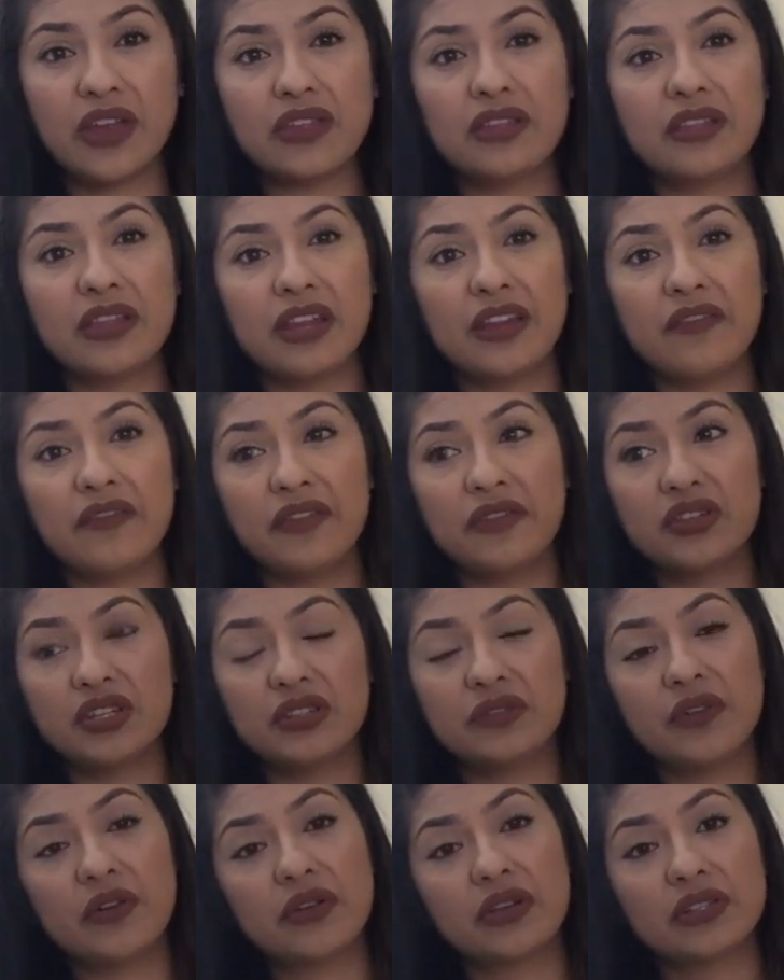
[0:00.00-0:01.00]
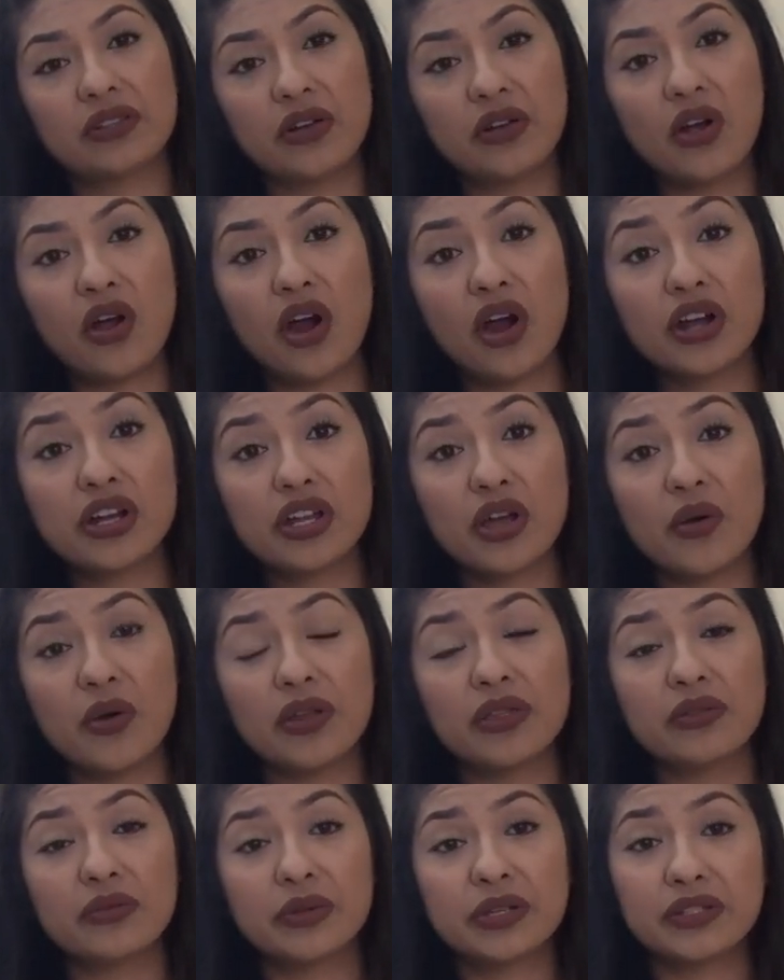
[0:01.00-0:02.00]
rather than if you just focus on
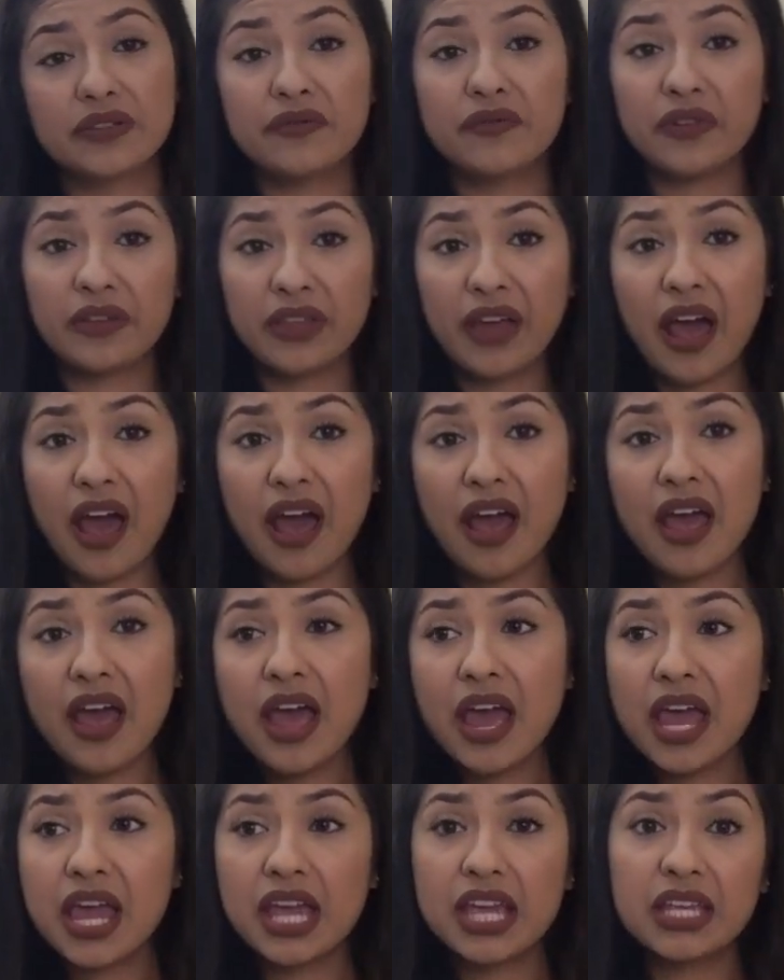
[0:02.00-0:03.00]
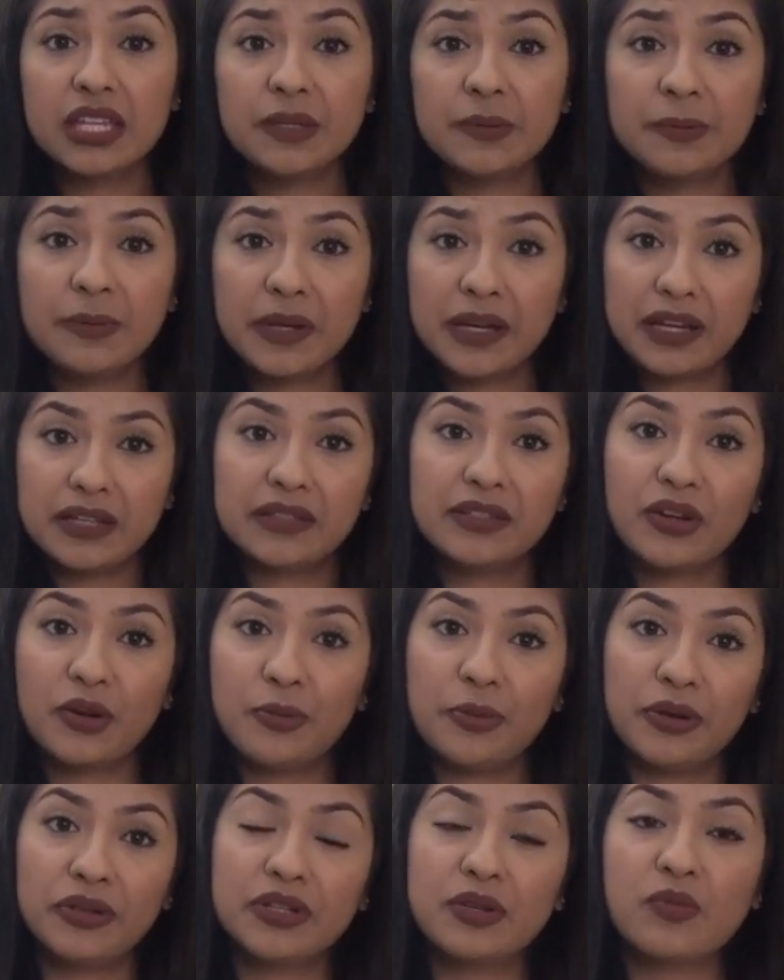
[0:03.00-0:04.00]
cardio. And the reason for that is because
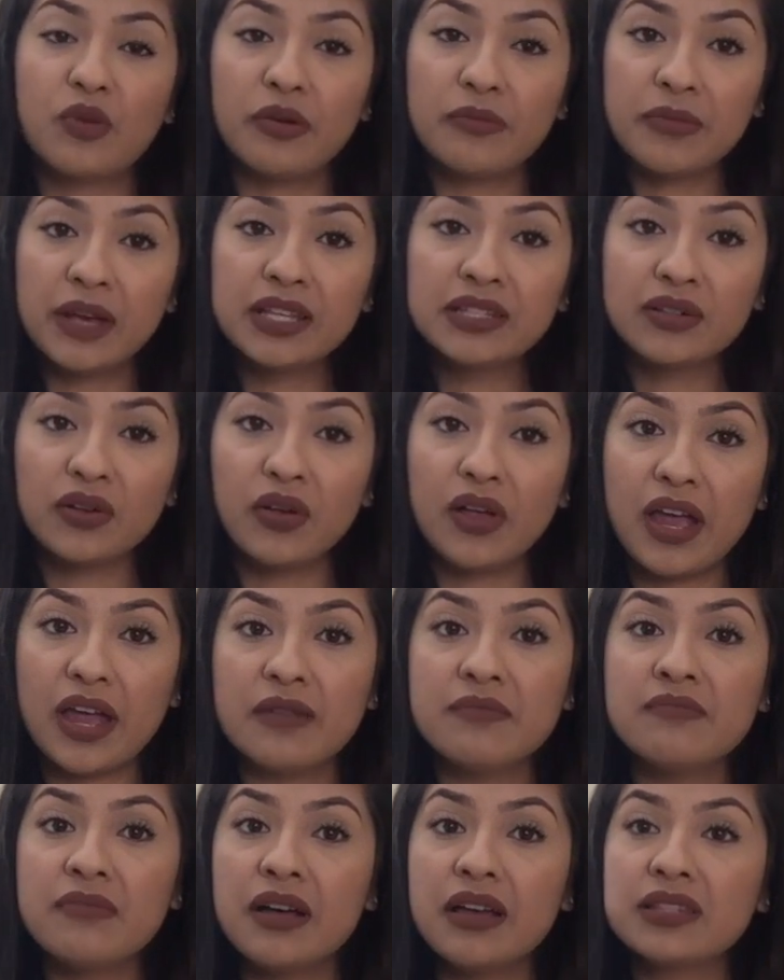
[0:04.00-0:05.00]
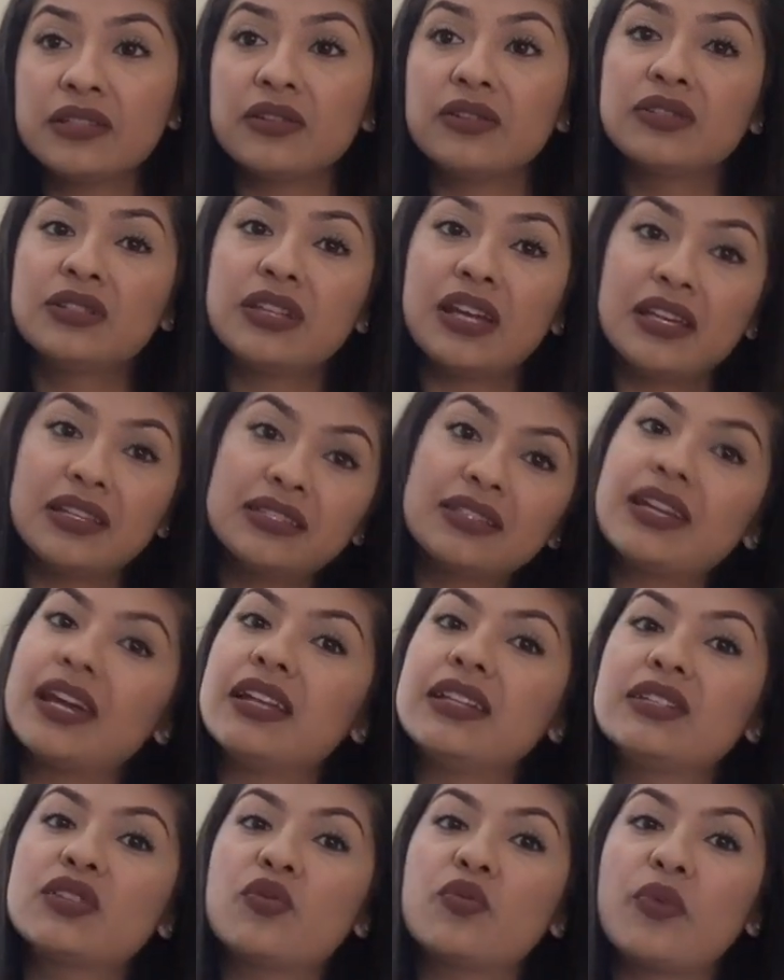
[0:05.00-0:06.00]
you're building more muscle and muscle does
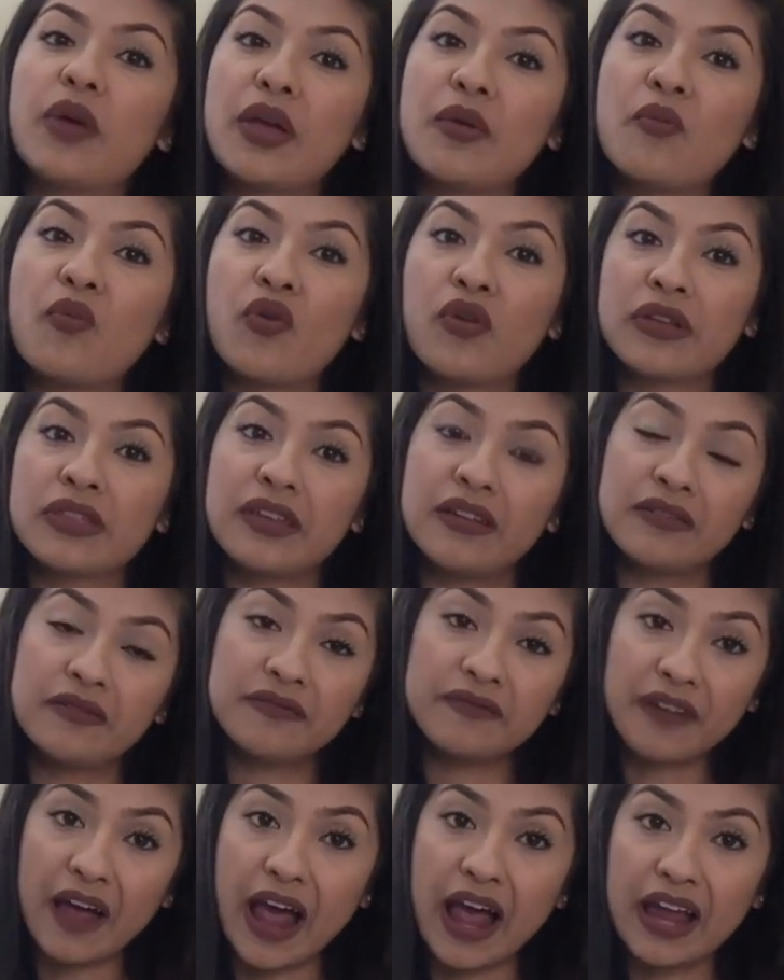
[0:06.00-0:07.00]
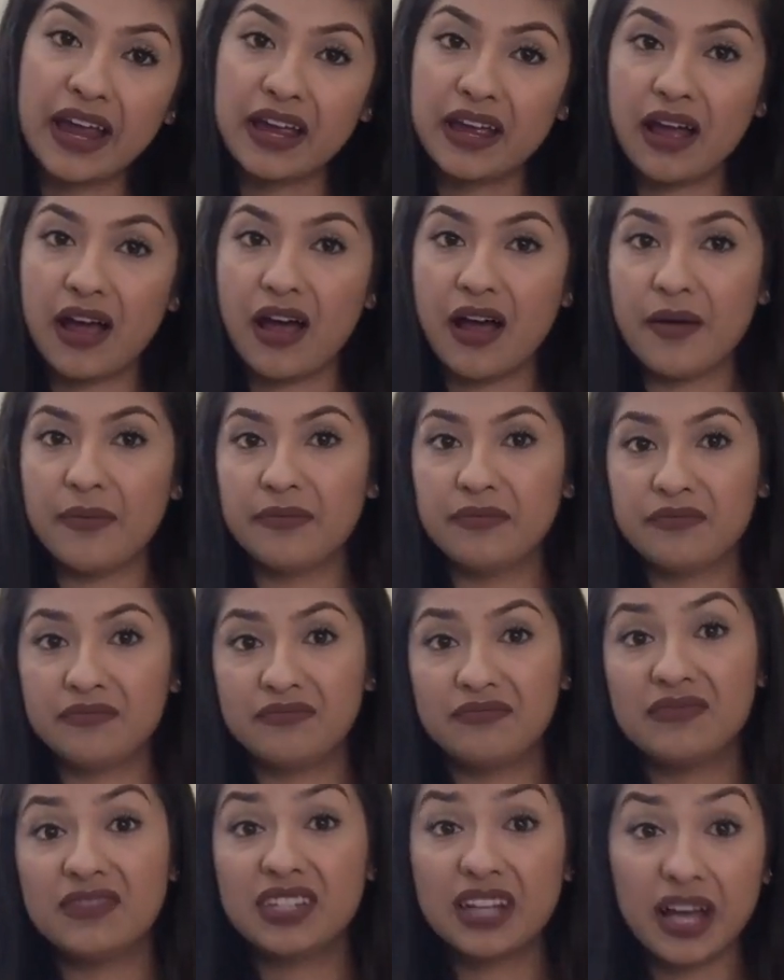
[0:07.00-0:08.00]
tend to weigh more than fat um,
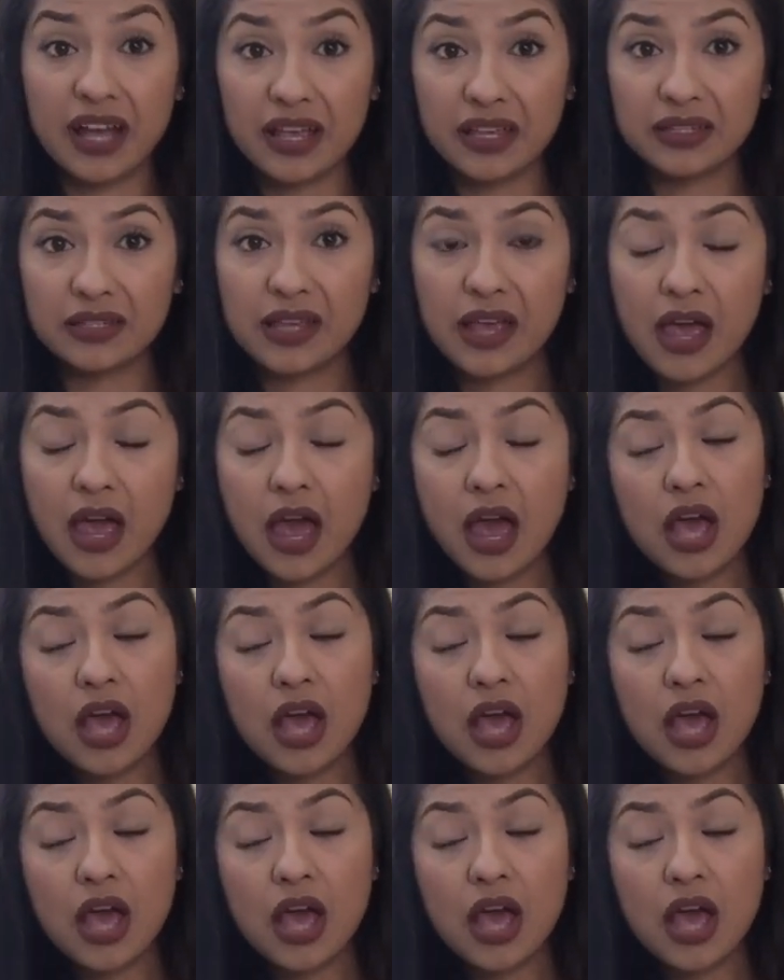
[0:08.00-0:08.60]
does.